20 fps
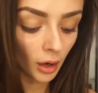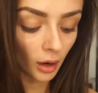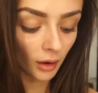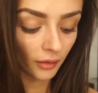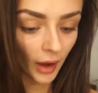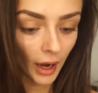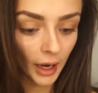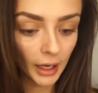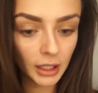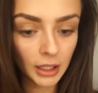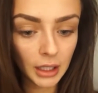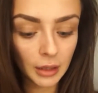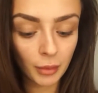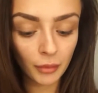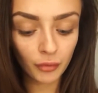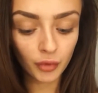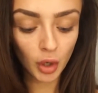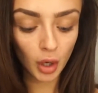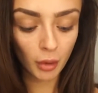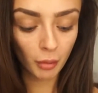off actually
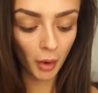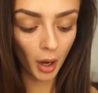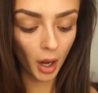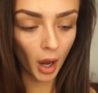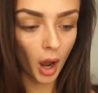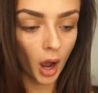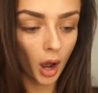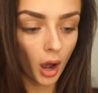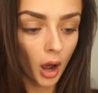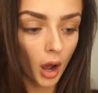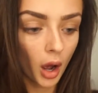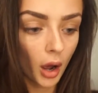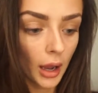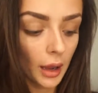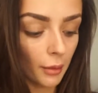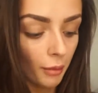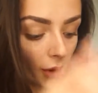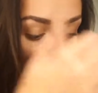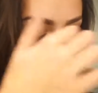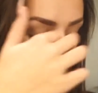with doing my
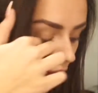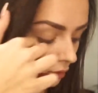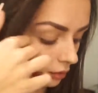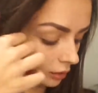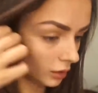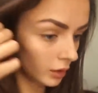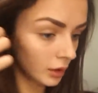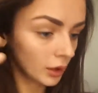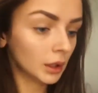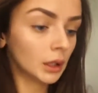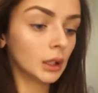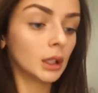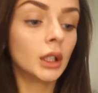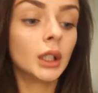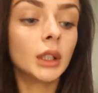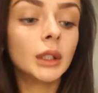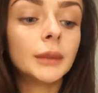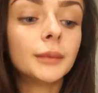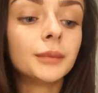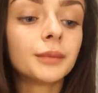eyebrows.
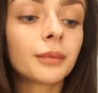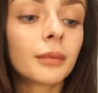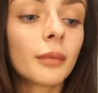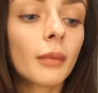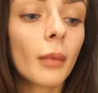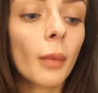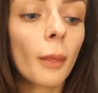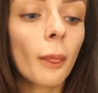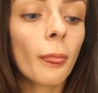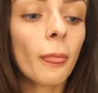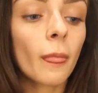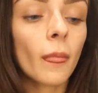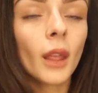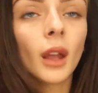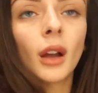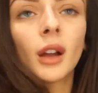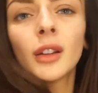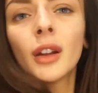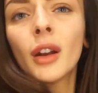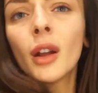
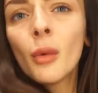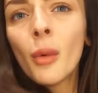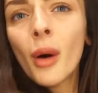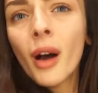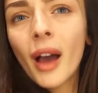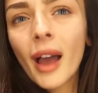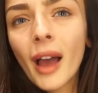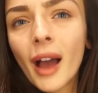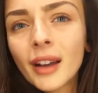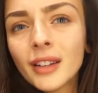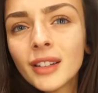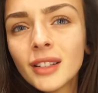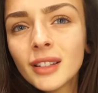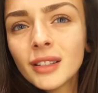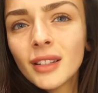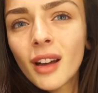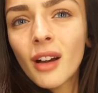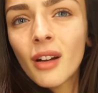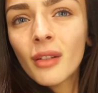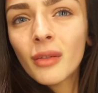I don't know why, I just
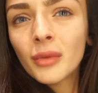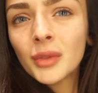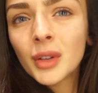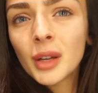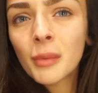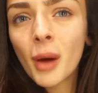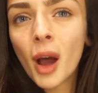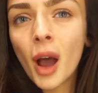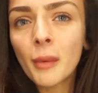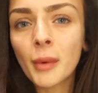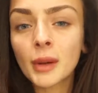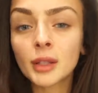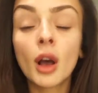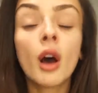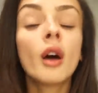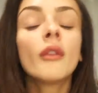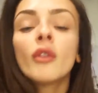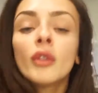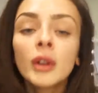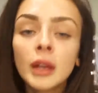start off with doing my eyebrows.
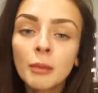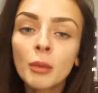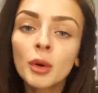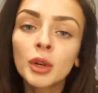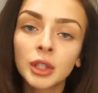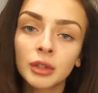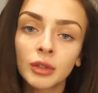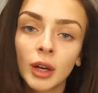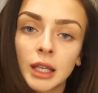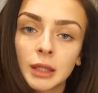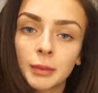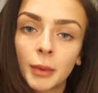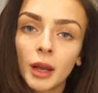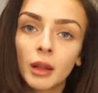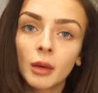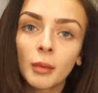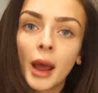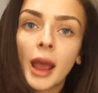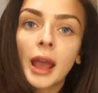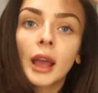I've already moisturised by
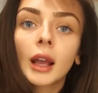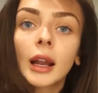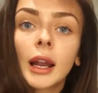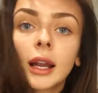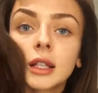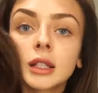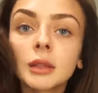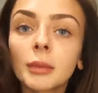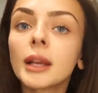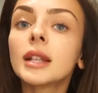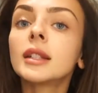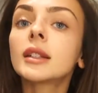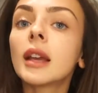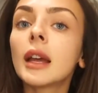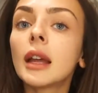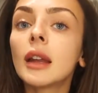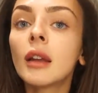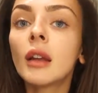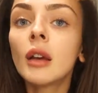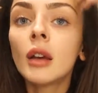the way and cleansed my
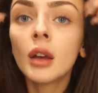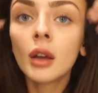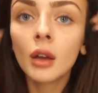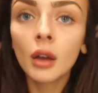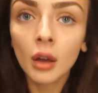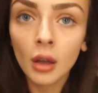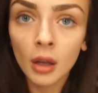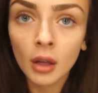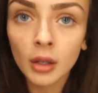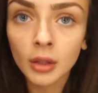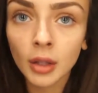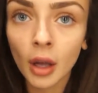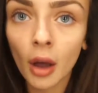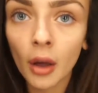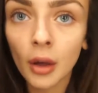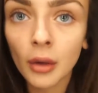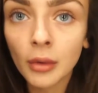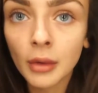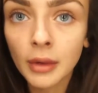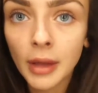skin.
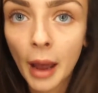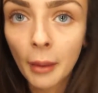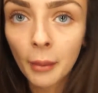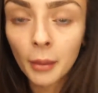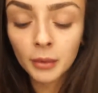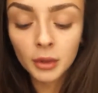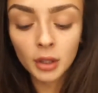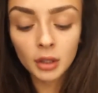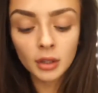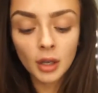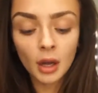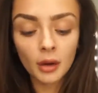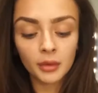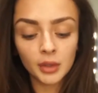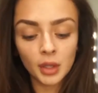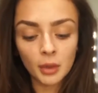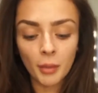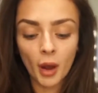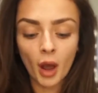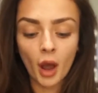So yeah, I'm just going to start off with
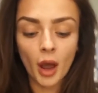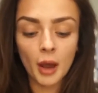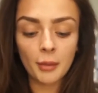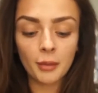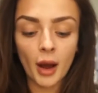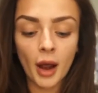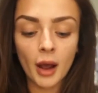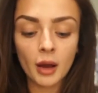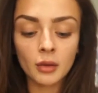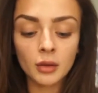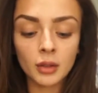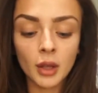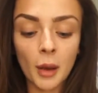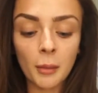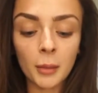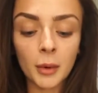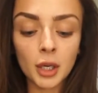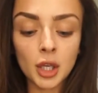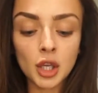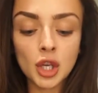doing my eyebrows.
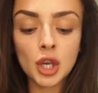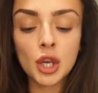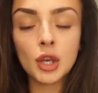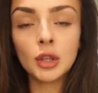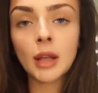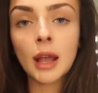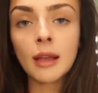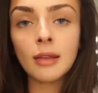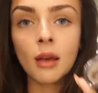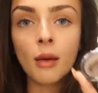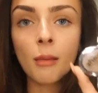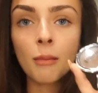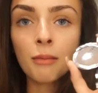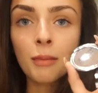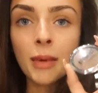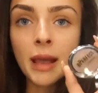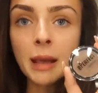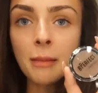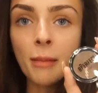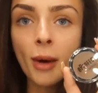I'm going to use the
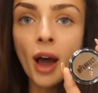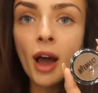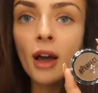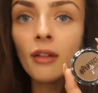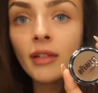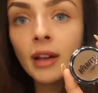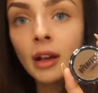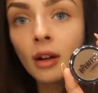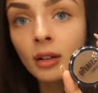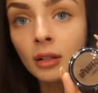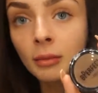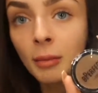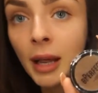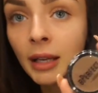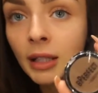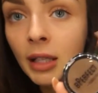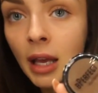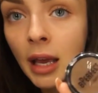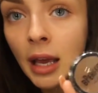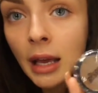bPerfect
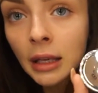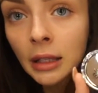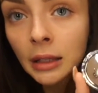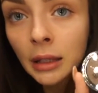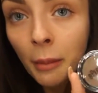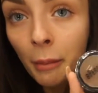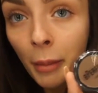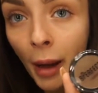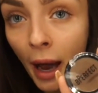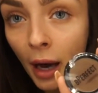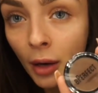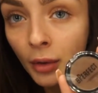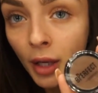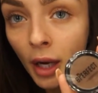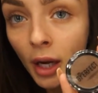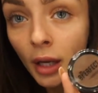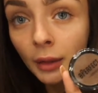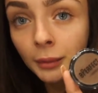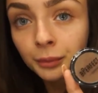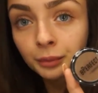Cosmetics
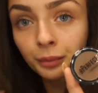powder,